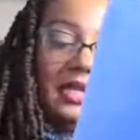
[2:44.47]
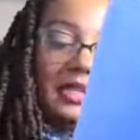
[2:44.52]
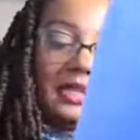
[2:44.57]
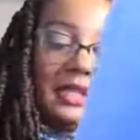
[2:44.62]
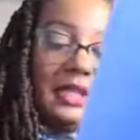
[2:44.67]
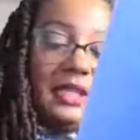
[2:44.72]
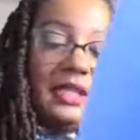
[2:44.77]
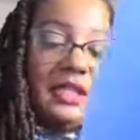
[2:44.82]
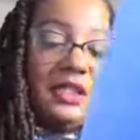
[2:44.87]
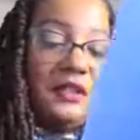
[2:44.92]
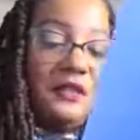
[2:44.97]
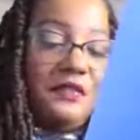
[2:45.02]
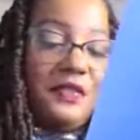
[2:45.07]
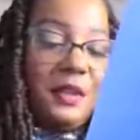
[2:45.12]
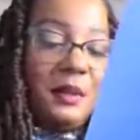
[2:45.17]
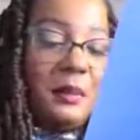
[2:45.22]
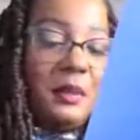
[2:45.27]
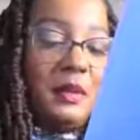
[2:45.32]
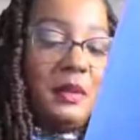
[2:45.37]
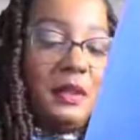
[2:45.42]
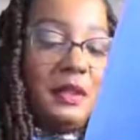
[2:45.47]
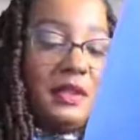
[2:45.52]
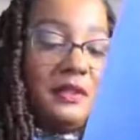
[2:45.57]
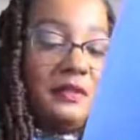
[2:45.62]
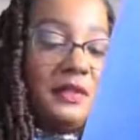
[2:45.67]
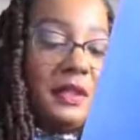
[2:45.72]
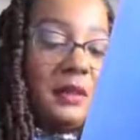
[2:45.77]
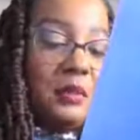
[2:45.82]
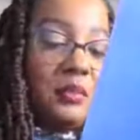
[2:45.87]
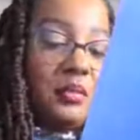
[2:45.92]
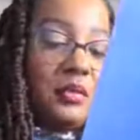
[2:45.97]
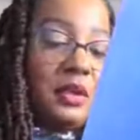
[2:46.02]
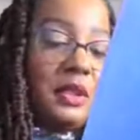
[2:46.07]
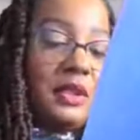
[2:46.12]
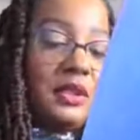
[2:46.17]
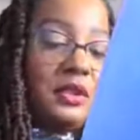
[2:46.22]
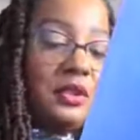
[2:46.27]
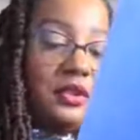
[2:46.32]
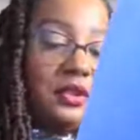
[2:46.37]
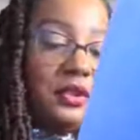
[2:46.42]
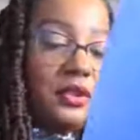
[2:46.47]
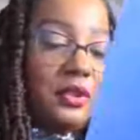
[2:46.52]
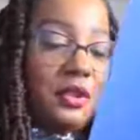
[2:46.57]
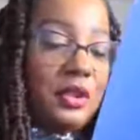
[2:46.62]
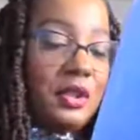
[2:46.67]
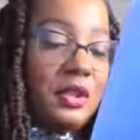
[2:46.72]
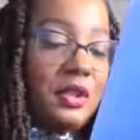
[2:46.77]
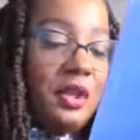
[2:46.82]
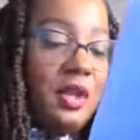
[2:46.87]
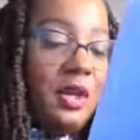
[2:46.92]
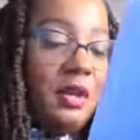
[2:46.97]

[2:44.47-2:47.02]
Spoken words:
The St. Hill family lived in Brooklyn, New York.